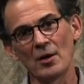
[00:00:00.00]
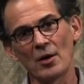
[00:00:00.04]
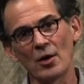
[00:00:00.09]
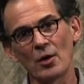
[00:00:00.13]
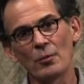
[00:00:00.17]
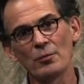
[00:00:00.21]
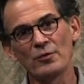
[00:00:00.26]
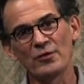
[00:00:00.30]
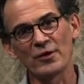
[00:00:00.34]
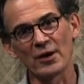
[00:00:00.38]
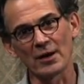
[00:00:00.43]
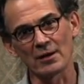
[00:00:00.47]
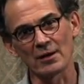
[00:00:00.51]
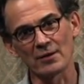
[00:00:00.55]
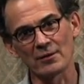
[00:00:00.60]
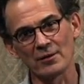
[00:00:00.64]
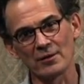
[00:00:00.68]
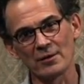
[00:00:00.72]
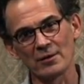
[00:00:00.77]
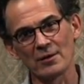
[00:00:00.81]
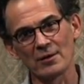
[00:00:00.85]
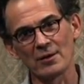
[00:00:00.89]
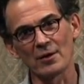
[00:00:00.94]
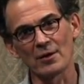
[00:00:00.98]

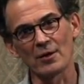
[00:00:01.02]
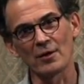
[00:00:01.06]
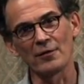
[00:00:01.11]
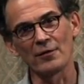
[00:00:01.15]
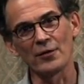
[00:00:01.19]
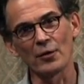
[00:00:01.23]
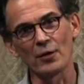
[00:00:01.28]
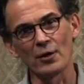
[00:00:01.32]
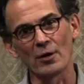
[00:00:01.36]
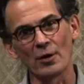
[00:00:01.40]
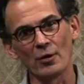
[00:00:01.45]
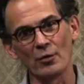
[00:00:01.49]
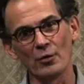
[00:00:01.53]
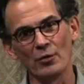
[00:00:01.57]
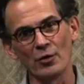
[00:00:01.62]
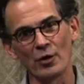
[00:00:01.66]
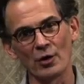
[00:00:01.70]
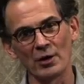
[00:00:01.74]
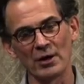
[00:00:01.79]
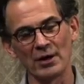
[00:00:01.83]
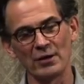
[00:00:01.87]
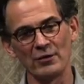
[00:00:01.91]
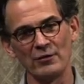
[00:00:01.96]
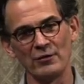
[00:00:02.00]
object of your own
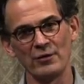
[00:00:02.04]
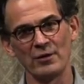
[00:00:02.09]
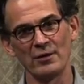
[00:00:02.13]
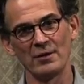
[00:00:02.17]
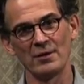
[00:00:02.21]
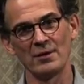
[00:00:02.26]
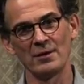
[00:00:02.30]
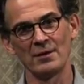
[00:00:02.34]
knowledge,